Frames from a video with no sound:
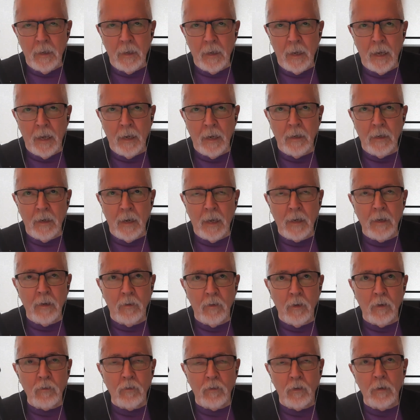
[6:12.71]
And it
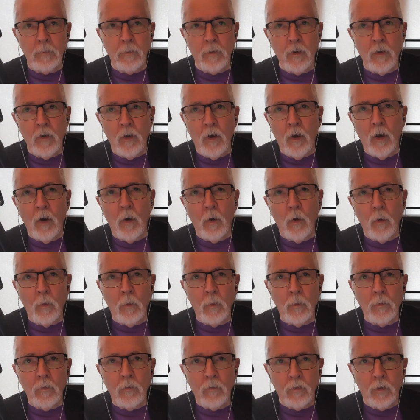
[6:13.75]
does seem to
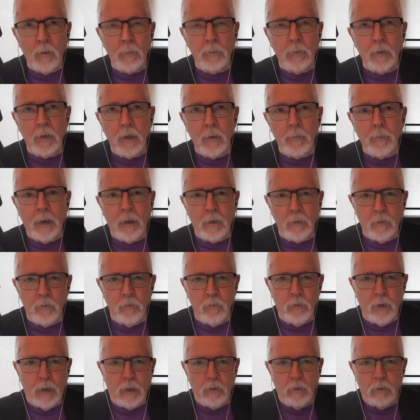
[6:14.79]
know something about the
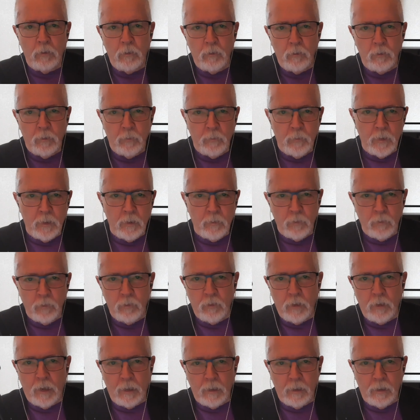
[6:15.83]
vectors of the different
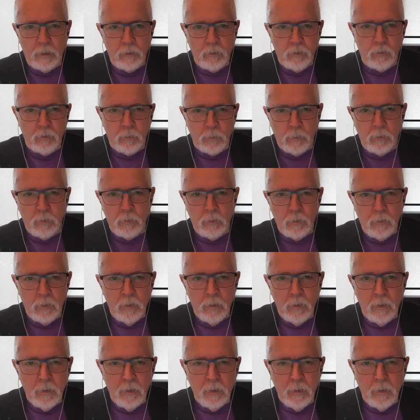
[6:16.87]
satellites. This one,